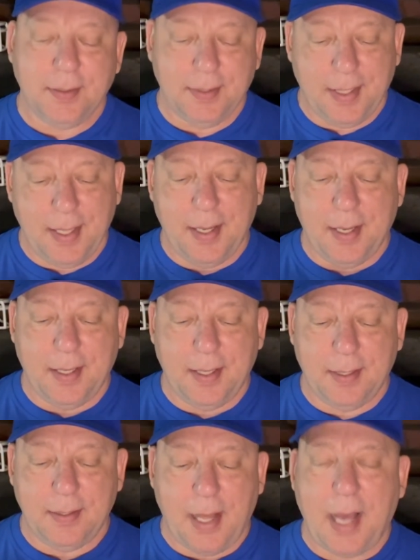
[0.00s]

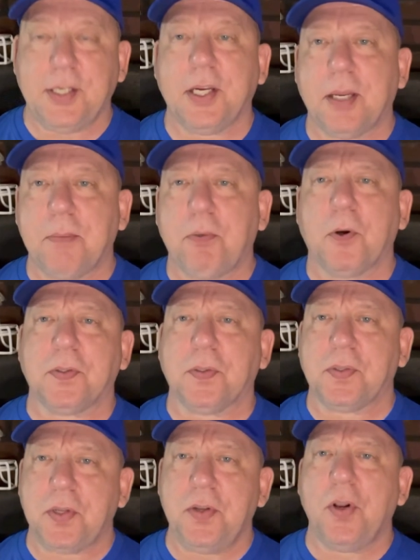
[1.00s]
I took it personal.
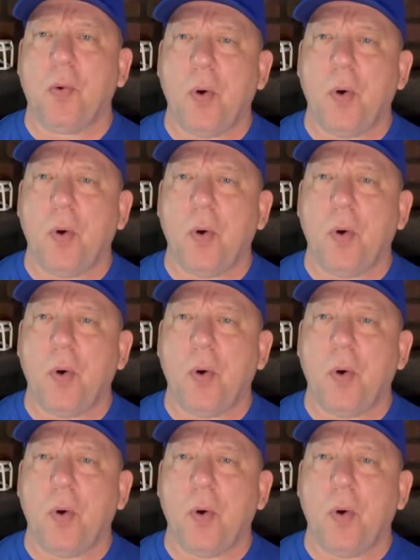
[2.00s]
So you know